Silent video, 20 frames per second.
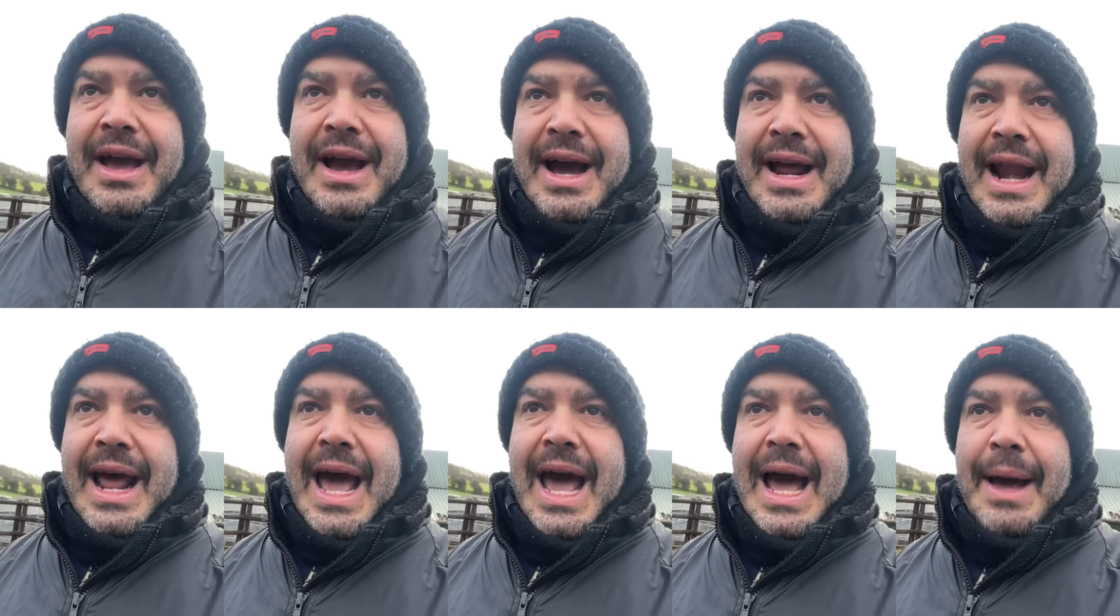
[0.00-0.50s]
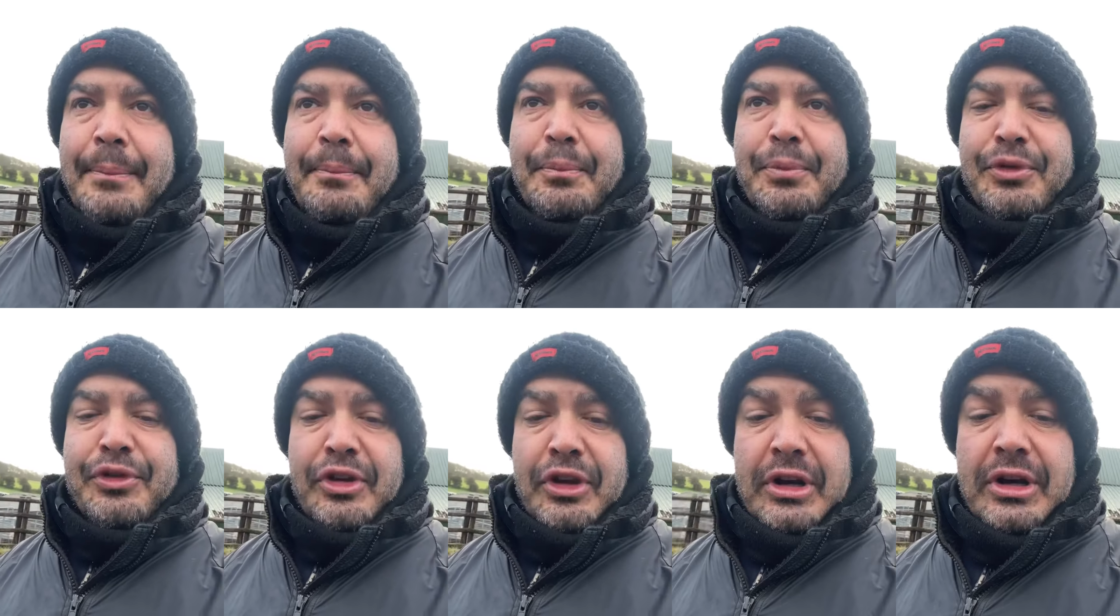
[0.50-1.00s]
and
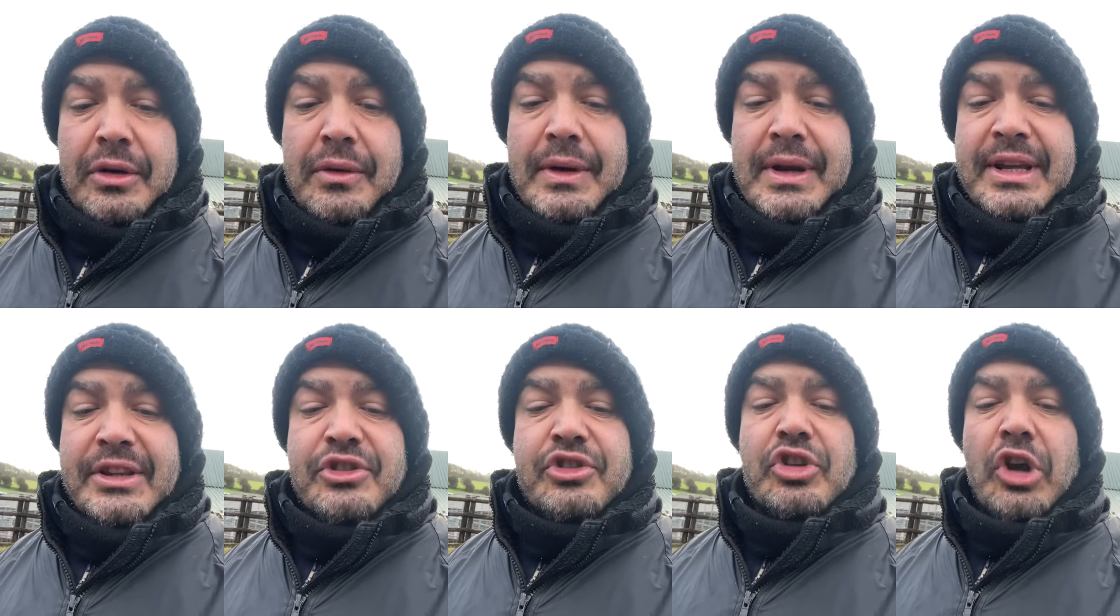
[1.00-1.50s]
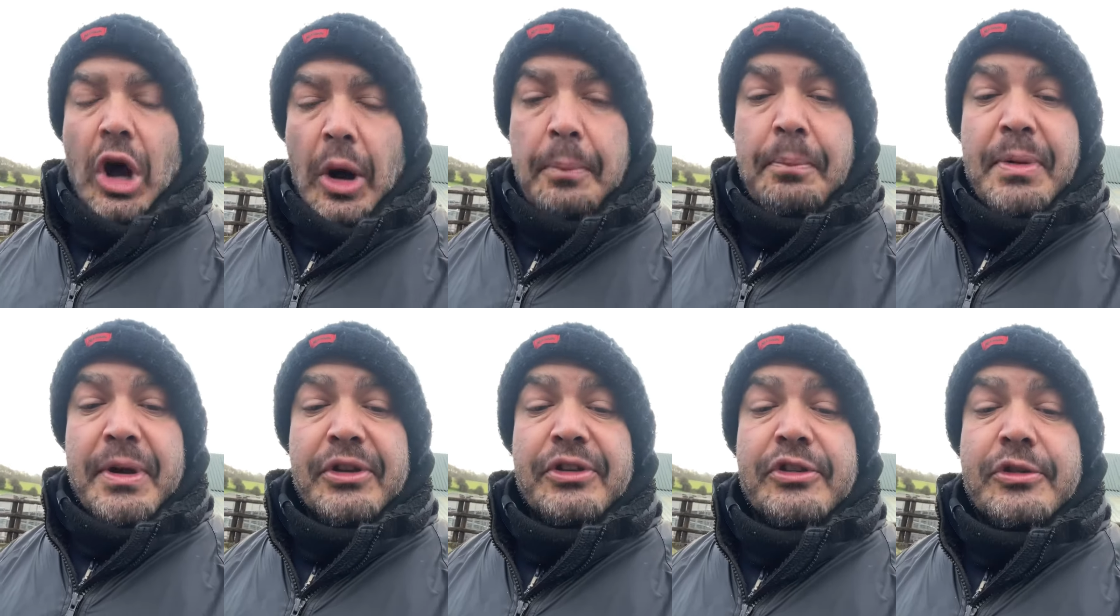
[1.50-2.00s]
absolutely top
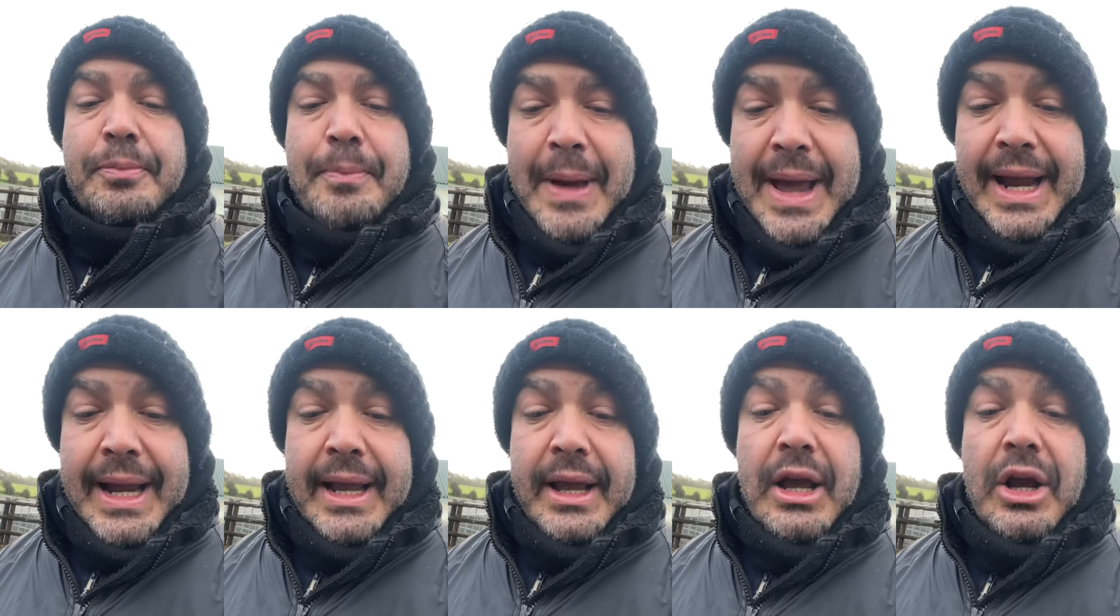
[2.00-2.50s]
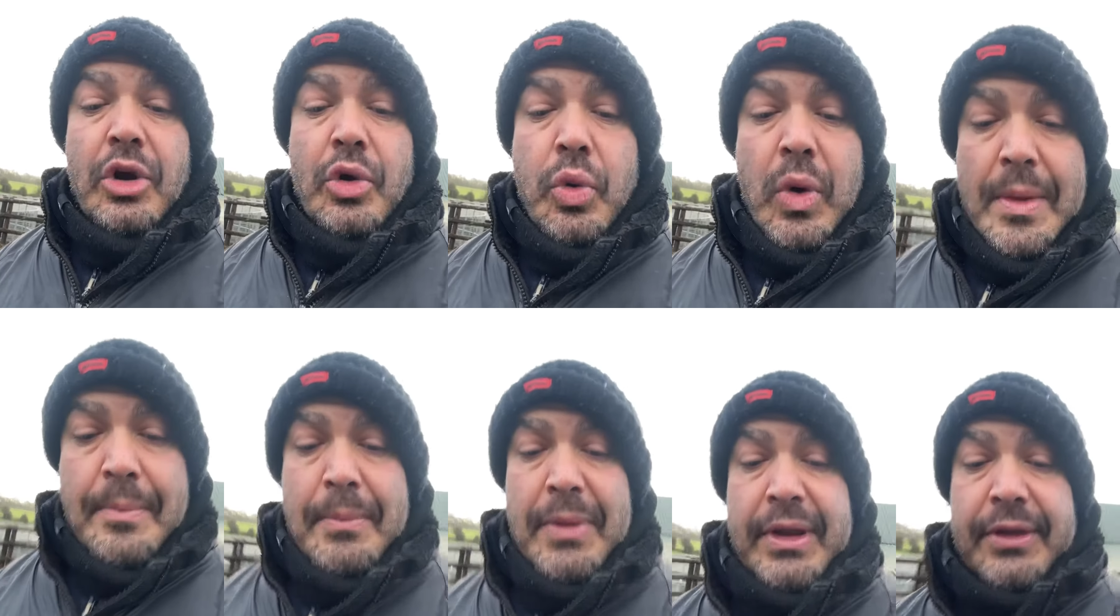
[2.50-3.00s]
spec
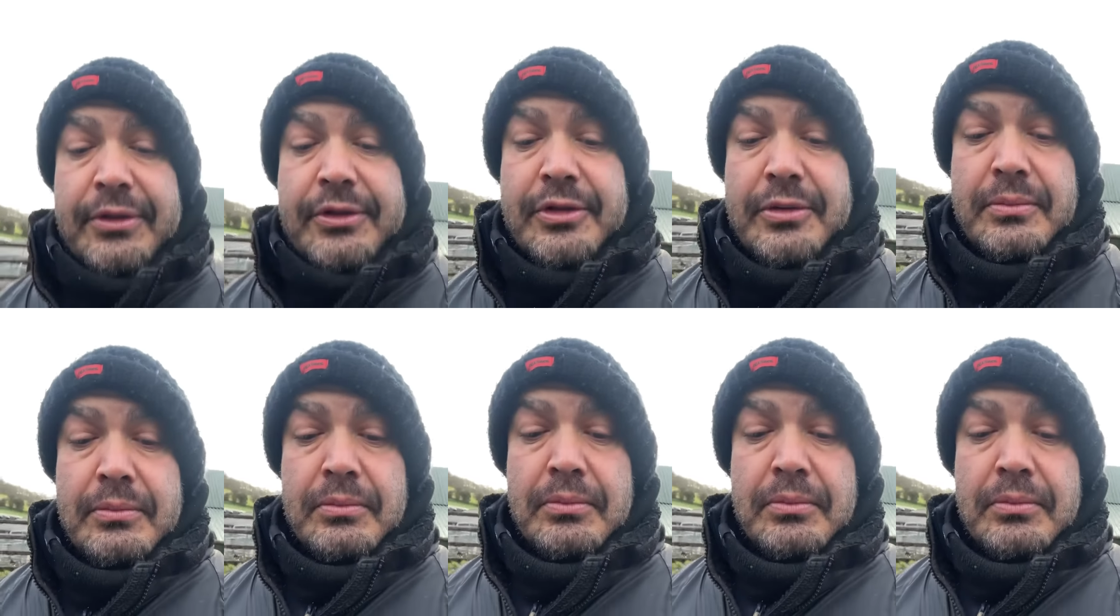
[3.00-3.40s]
equipment.